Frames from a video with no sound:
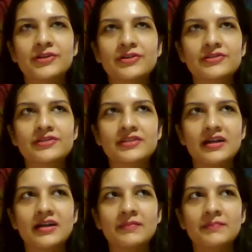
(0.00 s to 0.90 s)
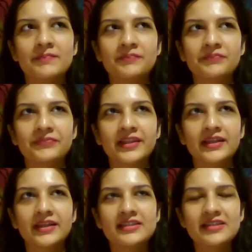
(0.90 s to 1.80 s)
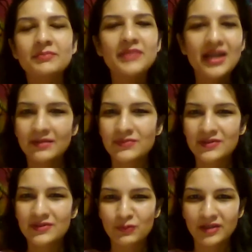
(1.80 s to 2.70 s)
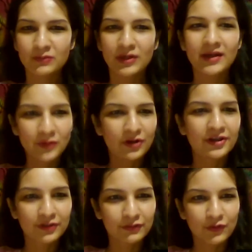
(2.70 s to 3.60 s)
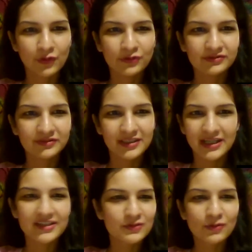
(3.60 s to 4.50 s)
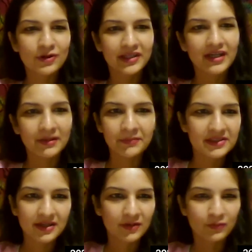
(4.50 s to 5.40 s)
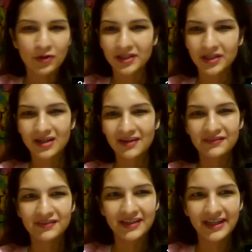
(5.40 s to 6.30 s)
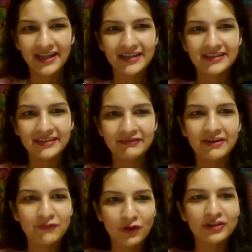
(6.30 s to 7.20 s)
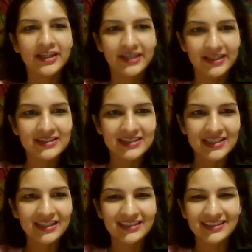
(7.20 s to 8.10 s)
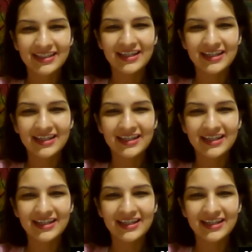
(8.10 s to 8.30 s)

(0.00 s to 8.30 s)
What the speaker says: because sometimes when I'm talking on the phone, I just want to get up and start walking around. And if I follow that instinct,